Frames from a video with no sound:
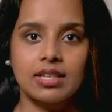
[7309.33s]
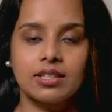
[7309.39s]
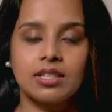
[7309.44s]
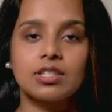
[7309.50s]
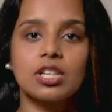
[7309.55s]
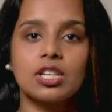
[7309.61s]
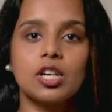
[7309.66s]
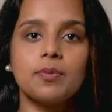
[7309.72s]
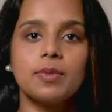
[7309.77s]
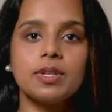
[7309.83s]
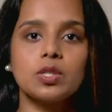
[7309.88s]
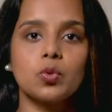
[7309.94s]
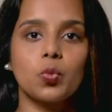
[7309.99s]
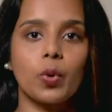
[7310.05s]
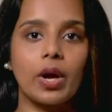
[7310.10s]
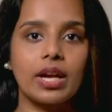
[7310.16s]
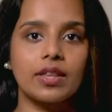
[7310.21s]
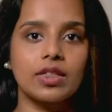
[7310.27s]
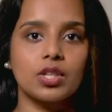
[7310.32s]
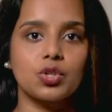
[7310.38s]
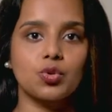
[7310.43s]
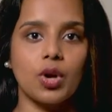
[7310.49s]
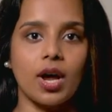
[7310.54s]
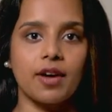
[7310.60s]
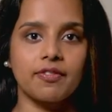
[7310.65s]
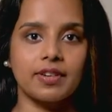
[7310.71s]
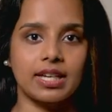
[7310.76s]
determines where the
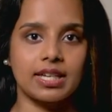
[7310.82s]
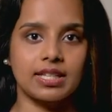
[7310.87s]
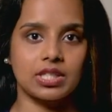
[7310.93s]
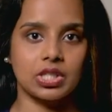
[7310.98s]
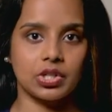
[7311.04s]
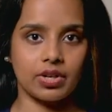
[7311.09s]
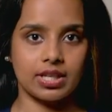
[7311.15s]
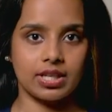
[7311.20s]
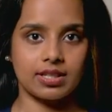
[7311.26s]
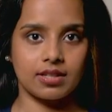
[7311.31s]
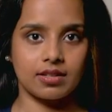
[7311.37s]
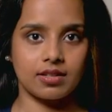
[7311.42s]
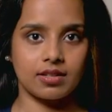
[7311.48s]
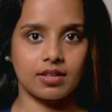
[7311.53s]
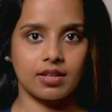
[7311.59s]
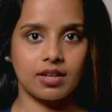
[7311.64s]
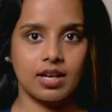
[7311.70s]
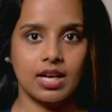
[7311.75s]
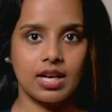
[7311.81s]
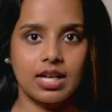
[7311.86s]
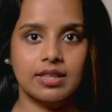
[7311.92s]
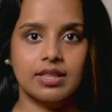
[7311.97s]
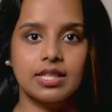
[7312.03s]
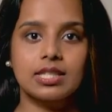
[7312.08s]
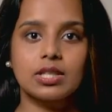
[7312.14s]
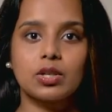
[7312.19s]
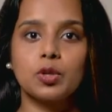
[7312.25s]
traffic is directed.
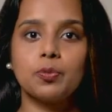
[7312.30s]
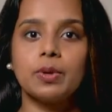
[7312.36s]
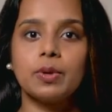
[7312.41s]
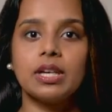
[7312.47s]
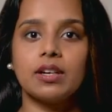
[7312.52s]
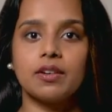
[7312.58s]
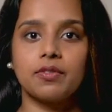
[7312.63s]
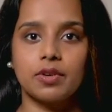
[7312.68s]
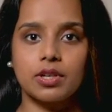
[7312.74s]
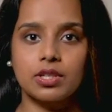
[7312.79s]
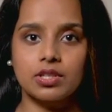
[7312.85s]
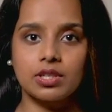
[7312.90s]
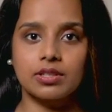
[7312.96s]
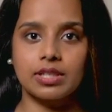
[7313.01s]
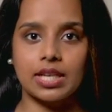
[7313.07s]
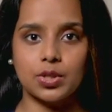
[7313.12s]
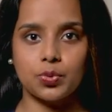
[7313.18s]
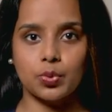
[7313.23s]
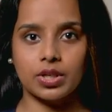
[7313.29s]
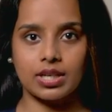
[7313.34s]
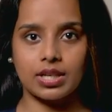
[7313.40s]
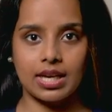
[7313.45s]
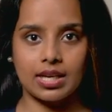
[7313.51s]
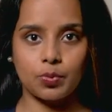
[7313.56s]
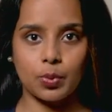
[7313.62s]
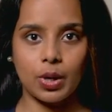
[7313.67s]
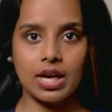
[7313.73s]
This could be a virtual network
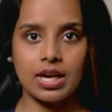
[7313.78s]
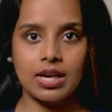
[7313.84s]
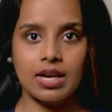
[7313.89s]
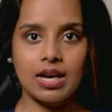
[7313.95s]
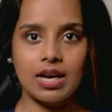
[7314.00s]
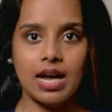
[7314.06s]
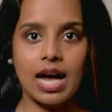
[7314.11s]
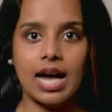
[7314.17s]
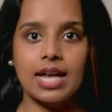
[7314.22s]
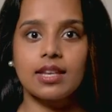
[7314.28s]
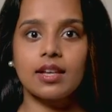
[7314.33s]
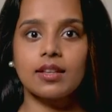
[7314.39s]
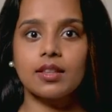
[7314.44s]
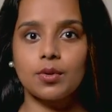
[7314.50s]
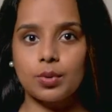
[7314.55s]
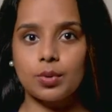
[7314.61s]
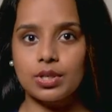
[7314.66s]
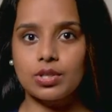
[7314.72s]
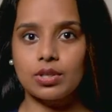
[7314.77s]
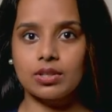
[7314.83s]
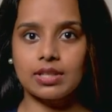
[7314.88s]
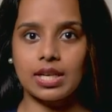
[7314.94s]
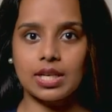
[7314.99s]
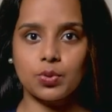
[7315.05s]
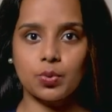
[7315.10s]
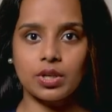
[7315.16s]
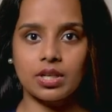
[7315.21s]
gateway, another virtual
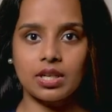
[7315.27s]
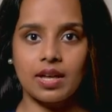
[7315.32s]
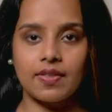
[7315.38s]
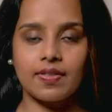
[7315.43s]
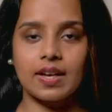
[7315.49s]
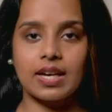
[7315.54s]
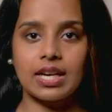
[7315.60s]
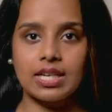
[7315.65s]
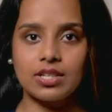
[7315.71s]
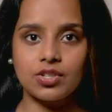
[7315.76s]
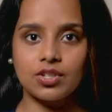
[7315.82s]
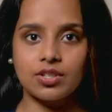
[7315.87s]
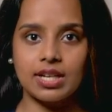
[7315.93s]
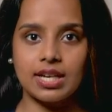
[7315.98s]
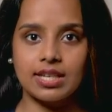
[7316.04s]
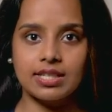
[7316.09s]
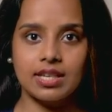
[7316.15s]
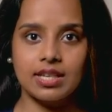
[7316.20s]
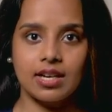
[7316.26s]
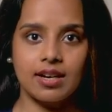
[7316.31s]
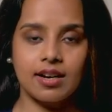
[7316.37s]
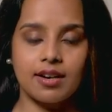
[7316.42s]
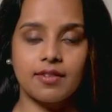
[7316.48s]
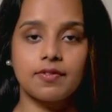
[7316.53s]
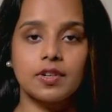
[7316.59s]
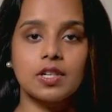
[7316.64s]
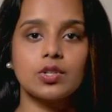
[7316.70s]
network, the internet,
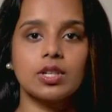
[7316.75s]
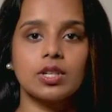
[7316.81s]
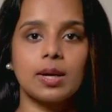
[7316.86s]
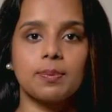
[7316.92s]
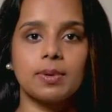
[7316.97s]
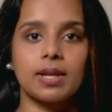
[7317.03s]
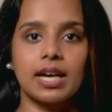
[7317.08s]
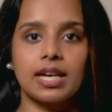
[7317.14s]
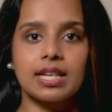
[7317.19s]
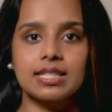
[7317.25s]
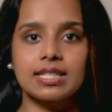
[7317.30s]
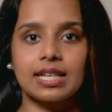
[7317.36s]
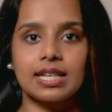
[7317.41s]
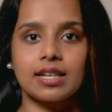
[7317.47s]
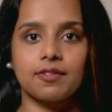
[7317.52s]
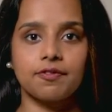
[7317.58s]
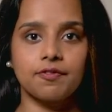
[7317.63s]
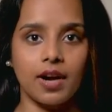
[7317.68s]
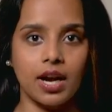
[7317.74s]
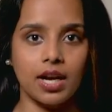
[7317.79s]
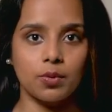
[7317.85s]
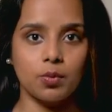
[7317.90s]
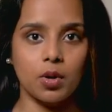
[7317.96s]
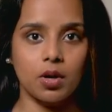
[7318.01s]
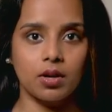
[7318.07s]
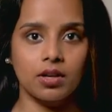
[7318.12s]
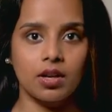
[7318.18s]
a virtual appliance like a
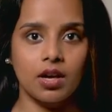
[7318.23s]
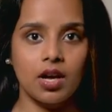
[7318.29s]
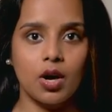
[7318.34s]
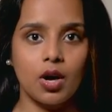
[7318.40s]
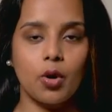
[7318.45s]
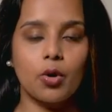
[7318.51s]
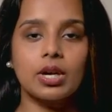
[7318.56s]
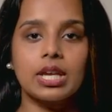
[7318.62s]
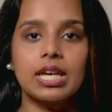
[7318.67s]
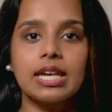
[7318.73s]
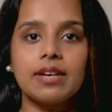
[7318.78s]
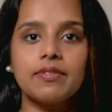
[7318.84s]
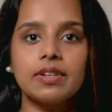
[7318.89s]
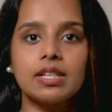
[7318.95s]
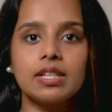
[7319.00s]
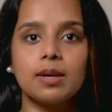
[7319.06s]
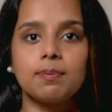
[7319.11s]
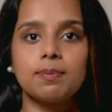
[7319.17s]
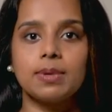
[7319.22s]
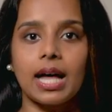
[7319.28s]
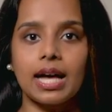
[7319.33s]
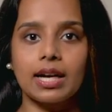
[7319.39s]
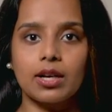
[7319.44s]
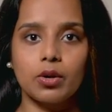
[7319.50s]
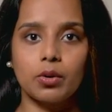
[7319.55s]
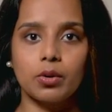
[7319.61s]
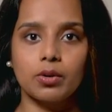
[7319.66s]
firewall, or even a
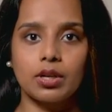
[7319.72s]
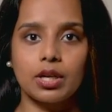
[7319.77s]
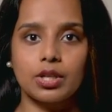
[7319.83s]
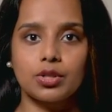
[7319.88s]
black hole